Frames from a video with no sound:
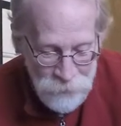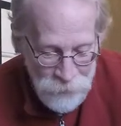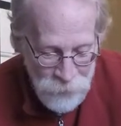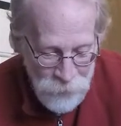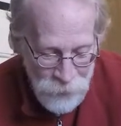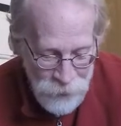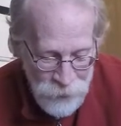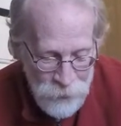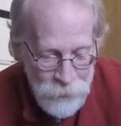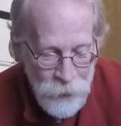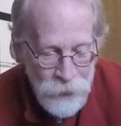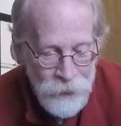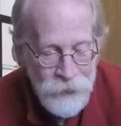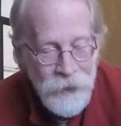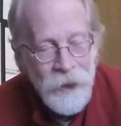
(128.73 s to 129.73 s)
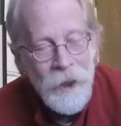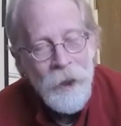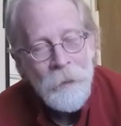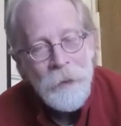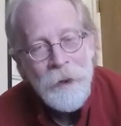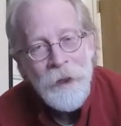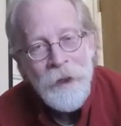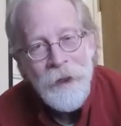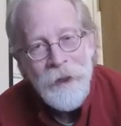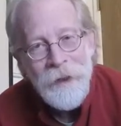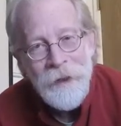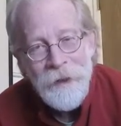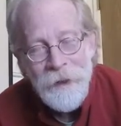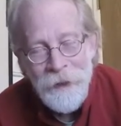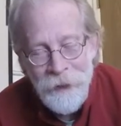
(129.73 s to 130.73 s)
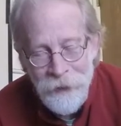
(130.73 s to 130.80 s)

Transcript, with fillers: one of the most complicated